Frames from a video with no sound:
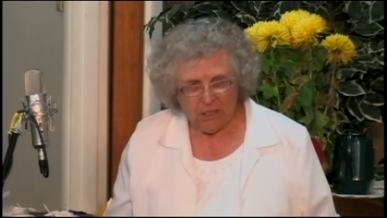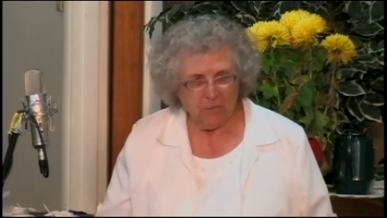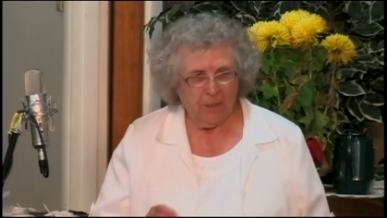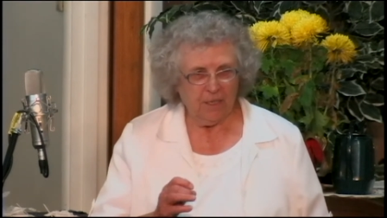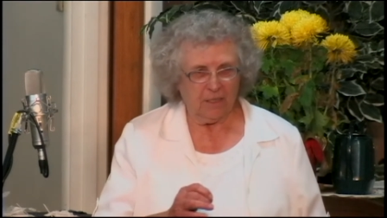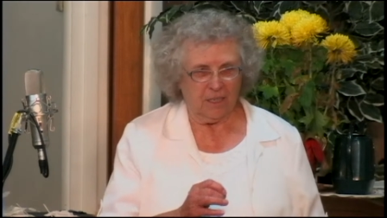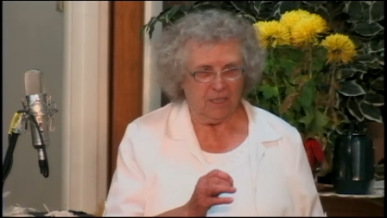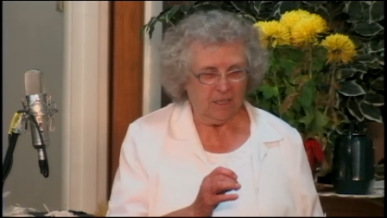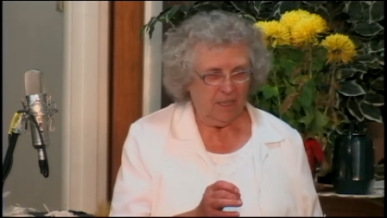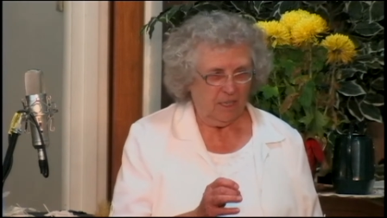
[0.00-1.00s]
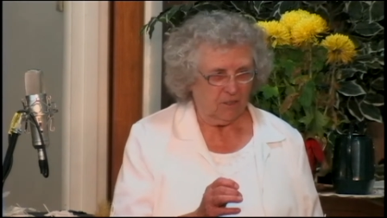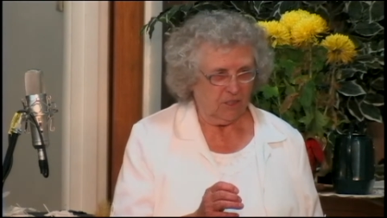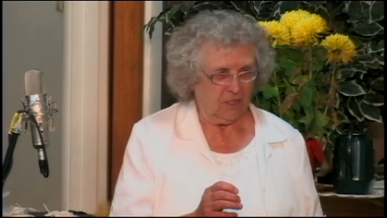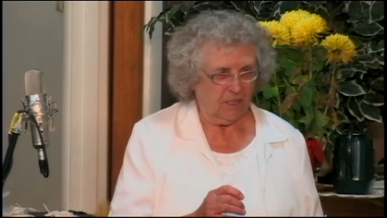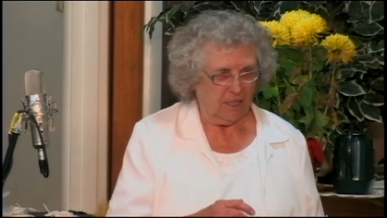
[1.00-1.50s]
pet day in Helen's
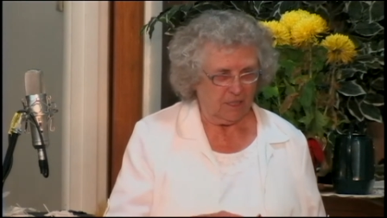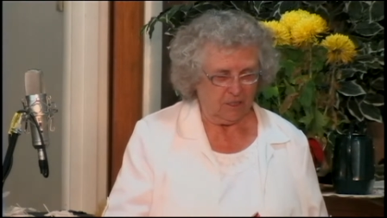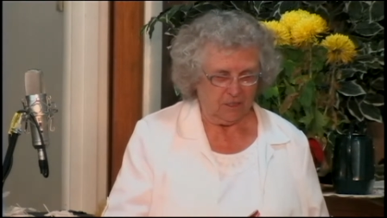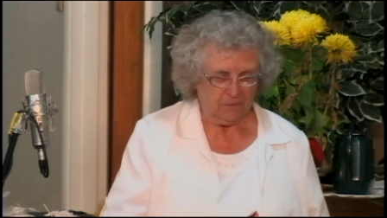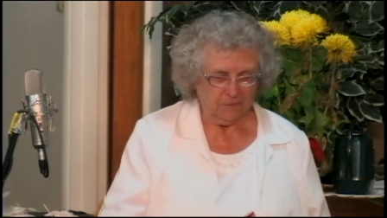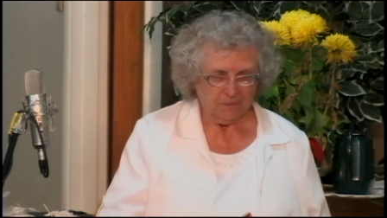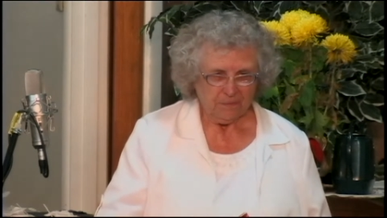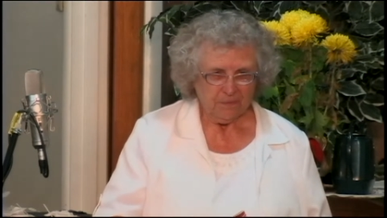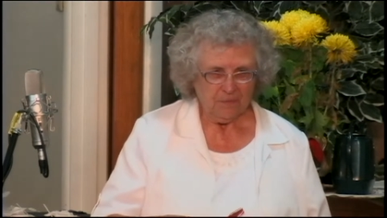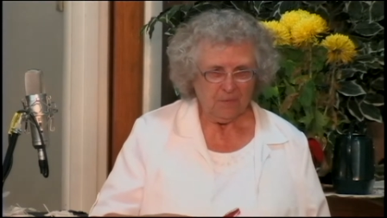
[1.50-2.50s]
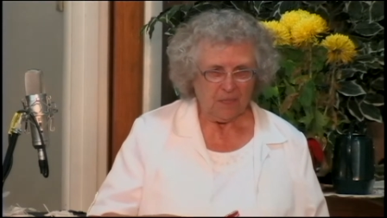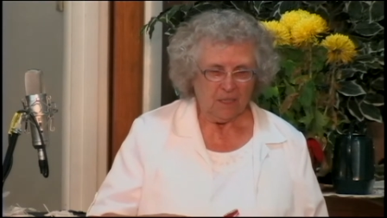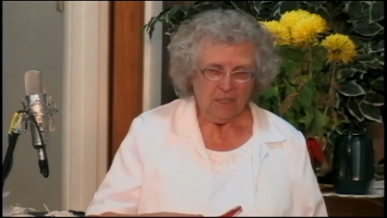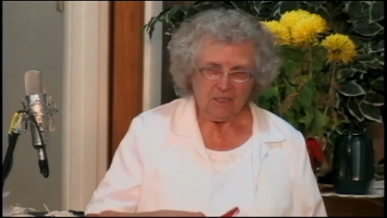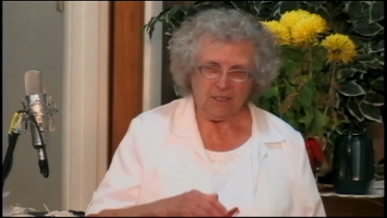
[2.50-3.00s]
class.
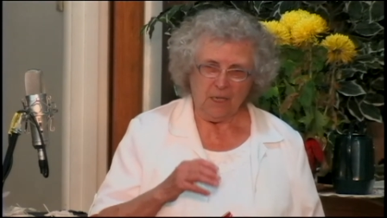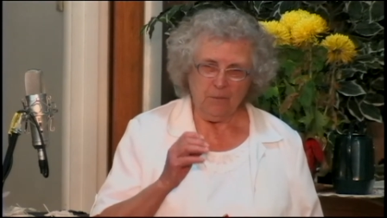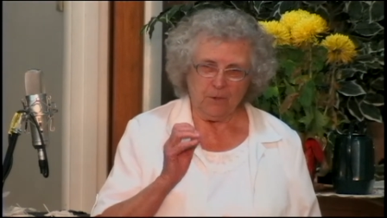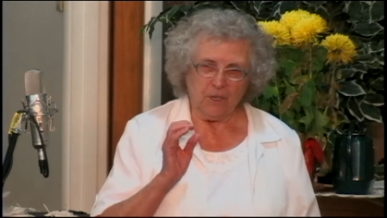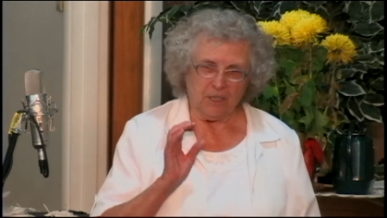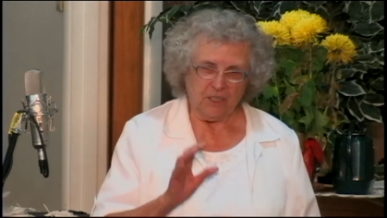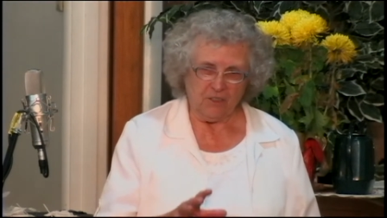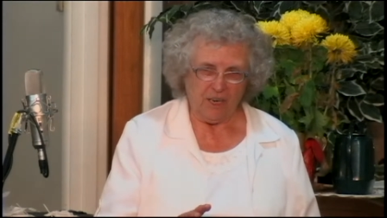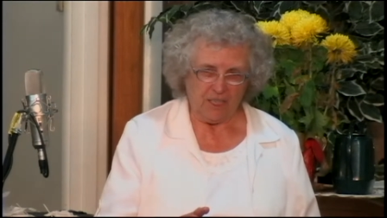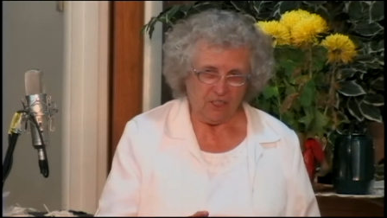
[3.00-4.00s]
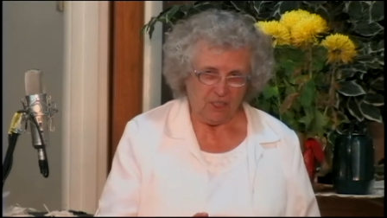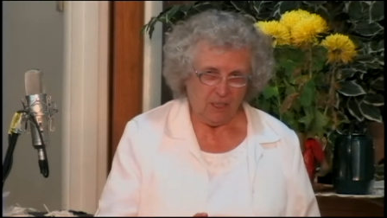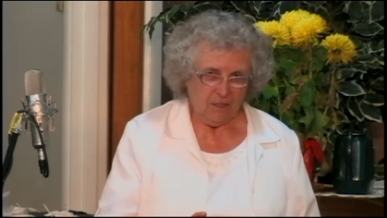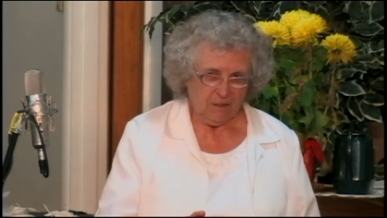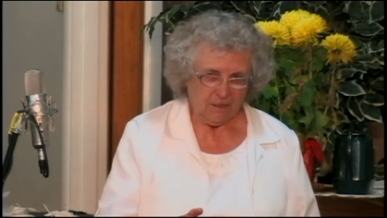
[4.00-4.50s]
Some brought a tarantula
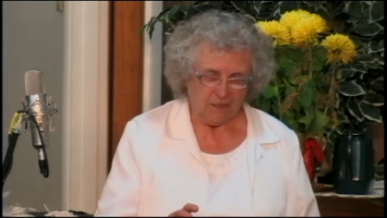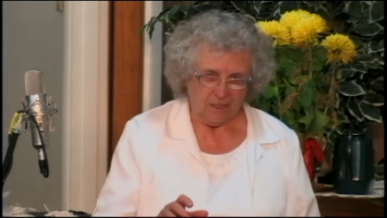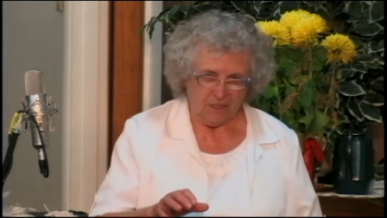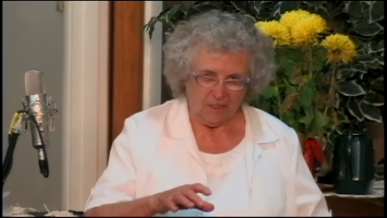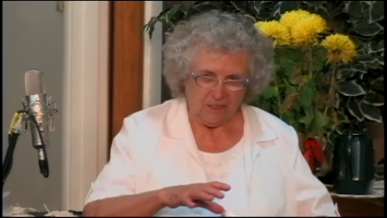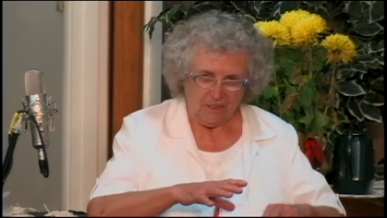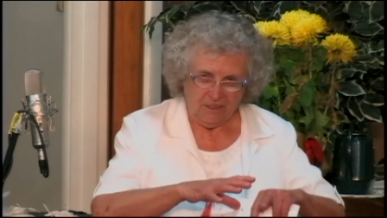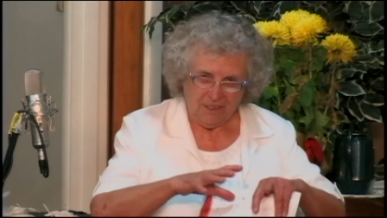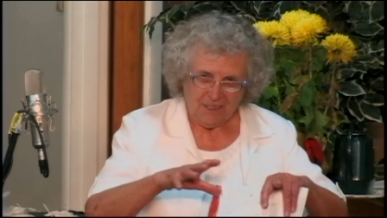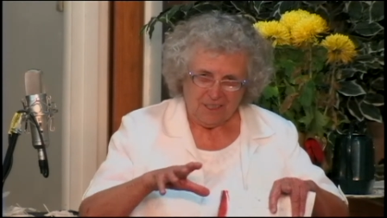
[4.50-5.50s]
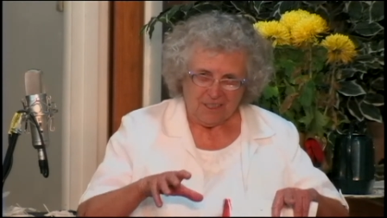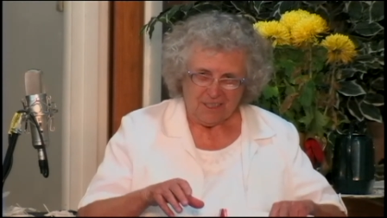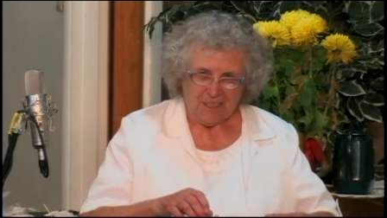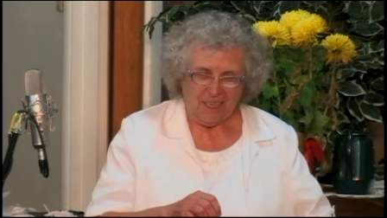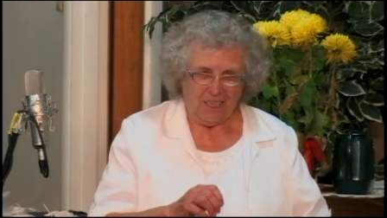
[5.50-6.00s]
in a little
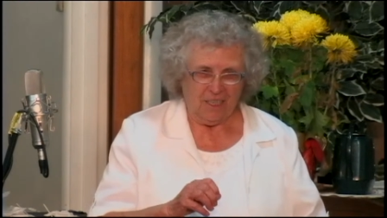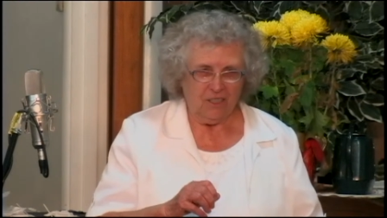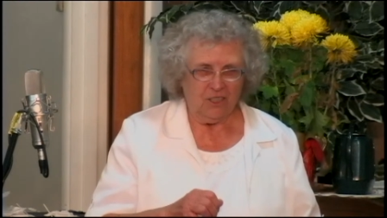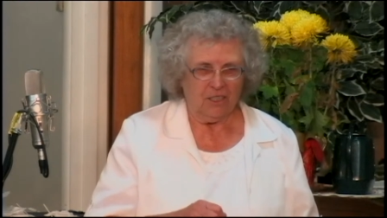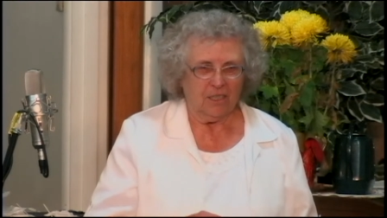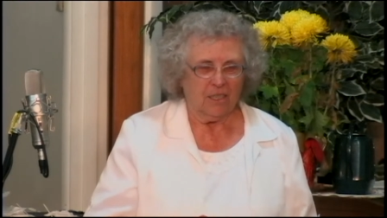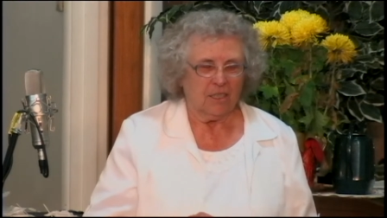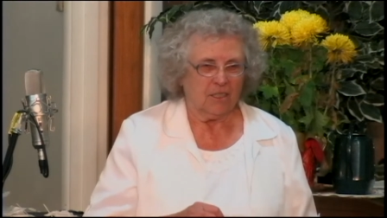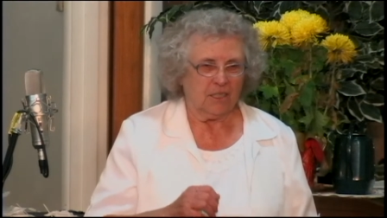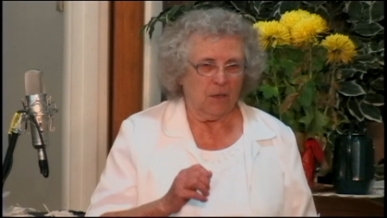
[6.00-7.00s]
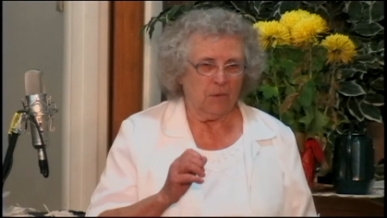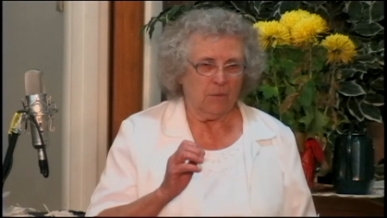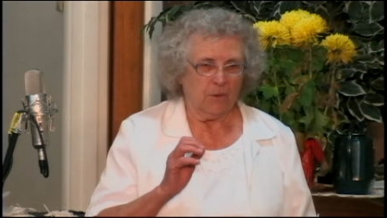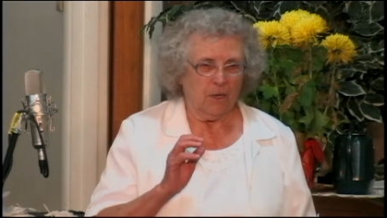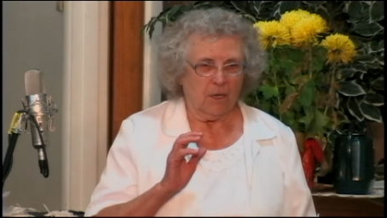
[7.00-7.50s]
cage. Someone
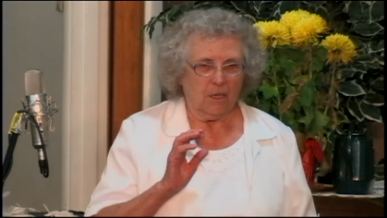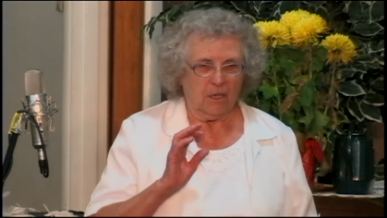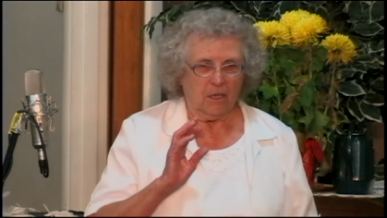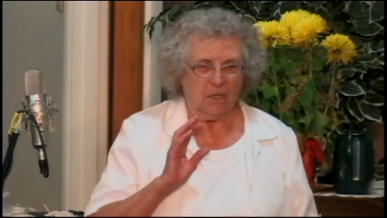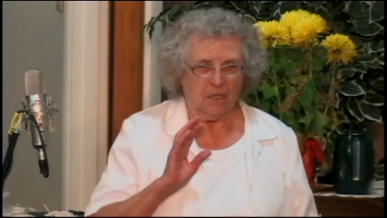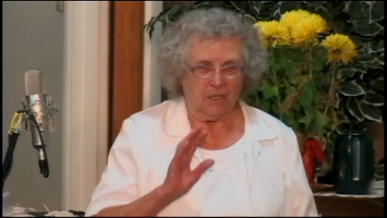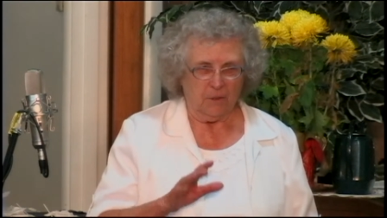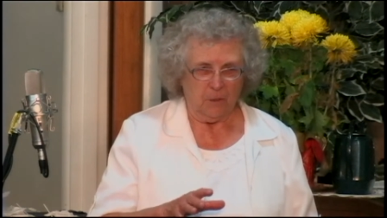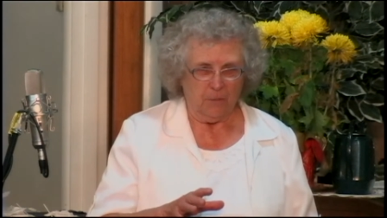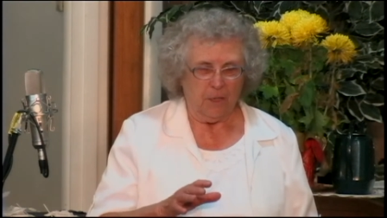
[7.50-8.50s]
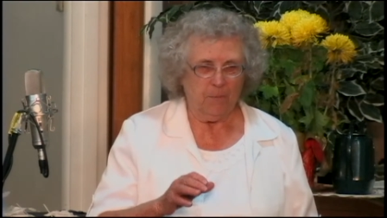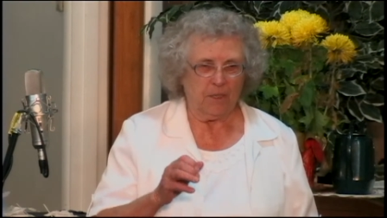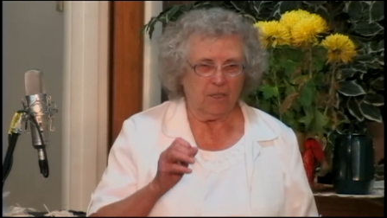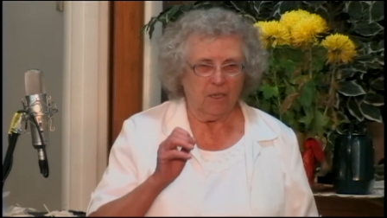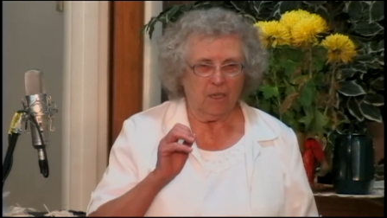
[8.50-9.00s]
brought a little puppy
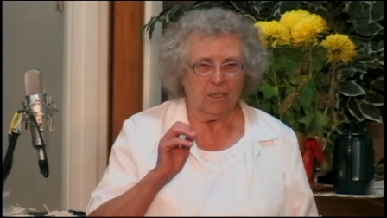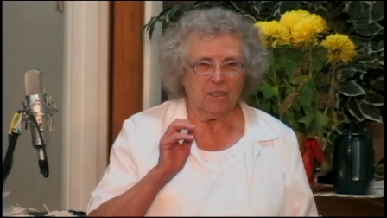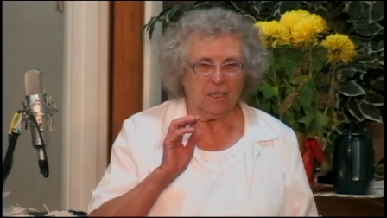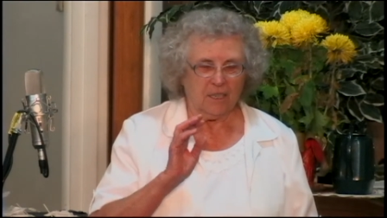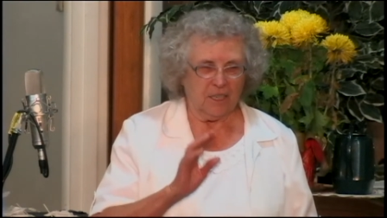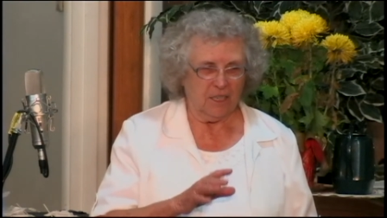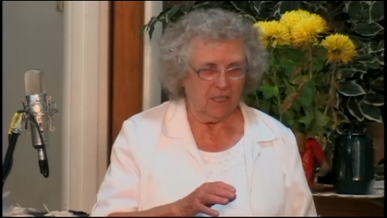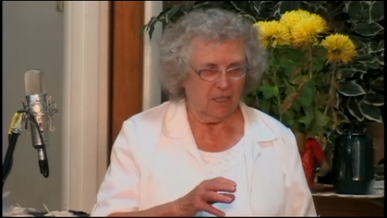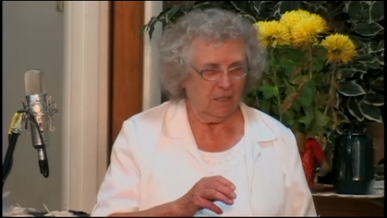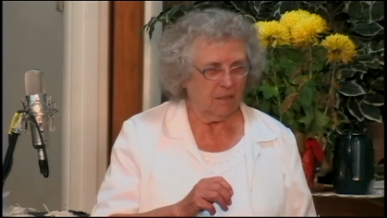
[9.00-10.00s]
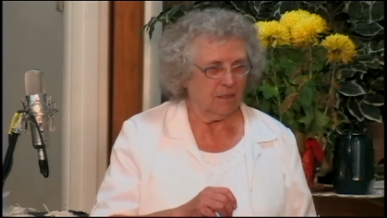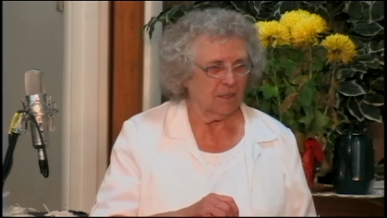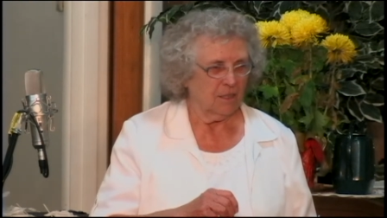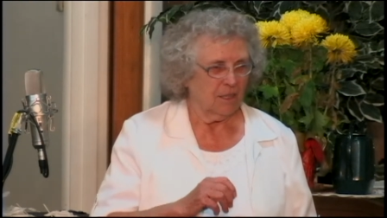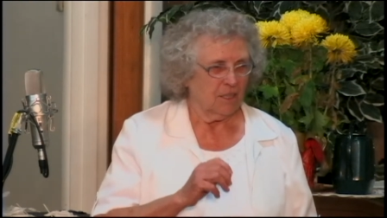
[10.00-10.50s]
dog, a kitty,
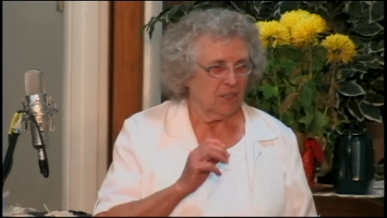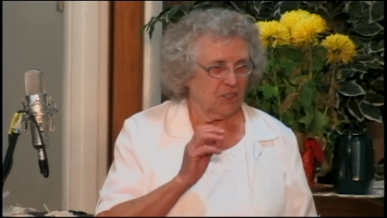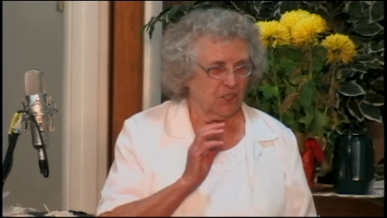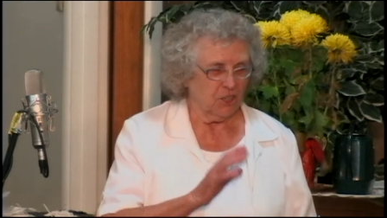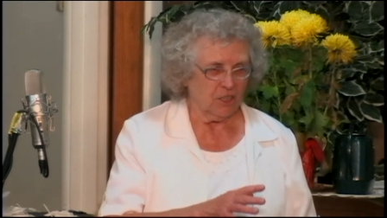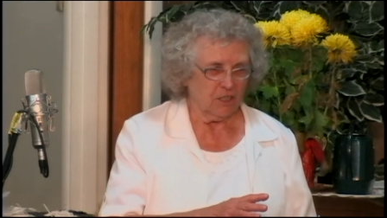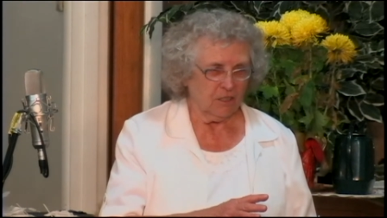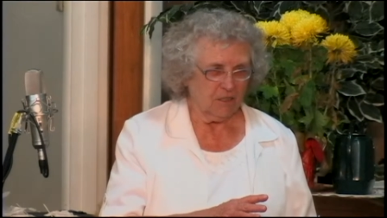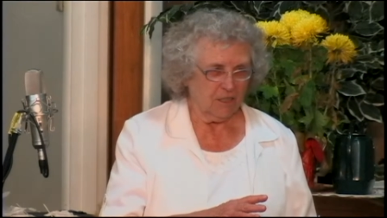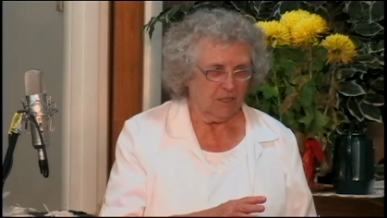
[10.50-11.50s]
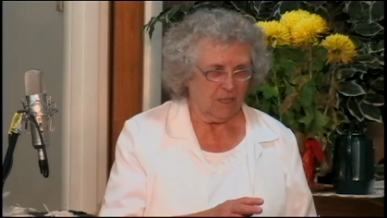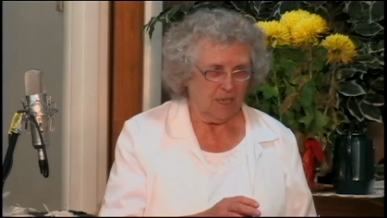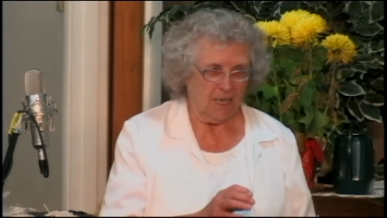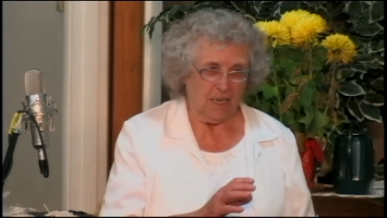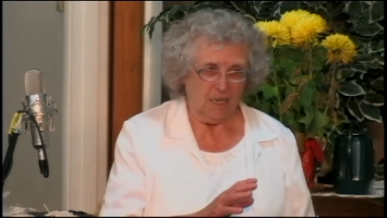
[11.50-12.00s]
turtles.
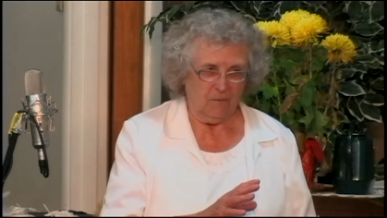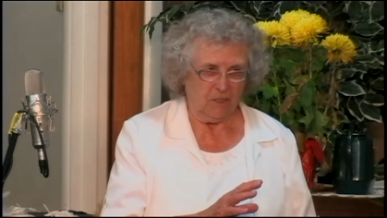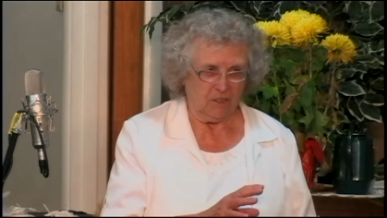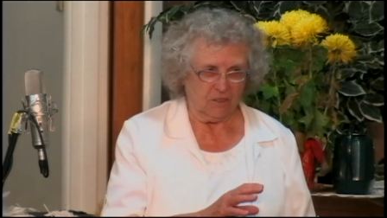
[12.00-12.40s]
I love little